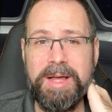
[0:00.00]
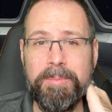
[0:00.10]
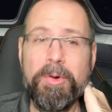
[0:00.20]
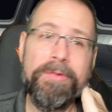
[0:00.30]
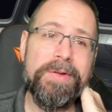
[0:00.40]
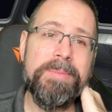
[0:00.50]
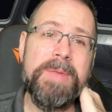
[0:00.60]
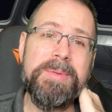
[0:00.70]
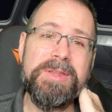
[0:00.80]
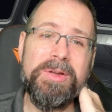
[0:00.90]
More fun
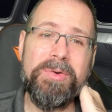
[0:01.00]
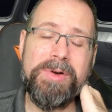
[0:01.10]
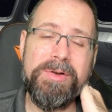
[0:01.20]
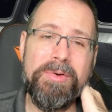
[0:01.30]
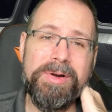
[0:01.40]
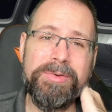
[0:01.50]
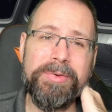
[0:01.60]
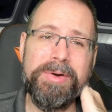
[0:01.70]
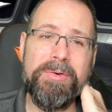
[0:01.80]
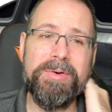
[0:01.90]
maybe than Corran Horn.
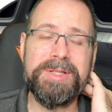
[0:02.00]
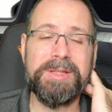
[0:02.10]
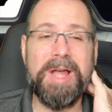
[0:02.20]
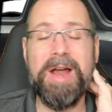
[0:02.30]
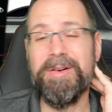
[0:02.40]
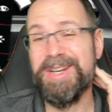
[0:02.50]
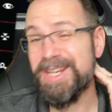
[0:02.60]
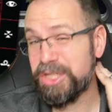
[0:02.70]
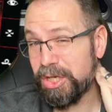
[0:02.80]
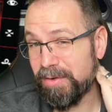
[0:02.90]
Corran Horn's got the higher
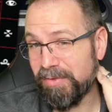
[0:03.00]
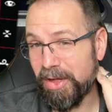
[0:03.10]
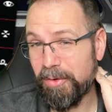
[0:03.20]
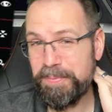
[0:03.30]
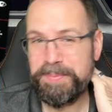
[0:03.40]
initiative though,